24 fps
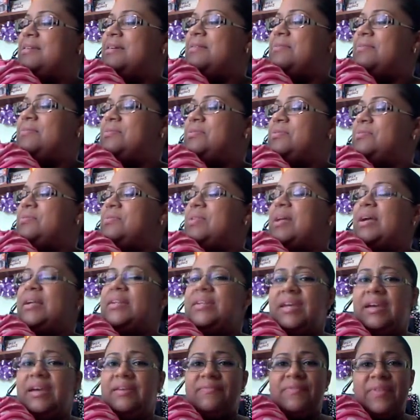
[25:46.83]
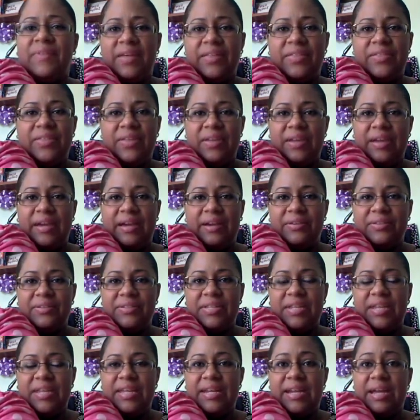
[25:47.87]
I was so glad to have that thing
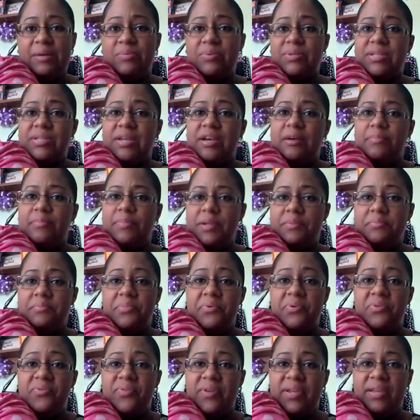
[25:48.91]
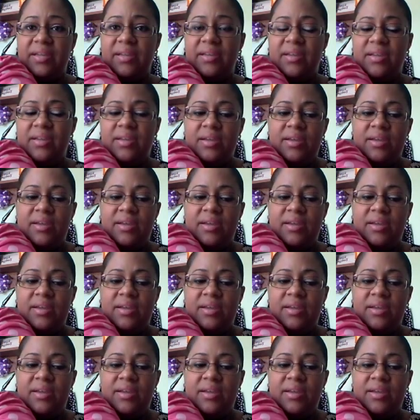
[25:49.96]
out, and I was up and moving.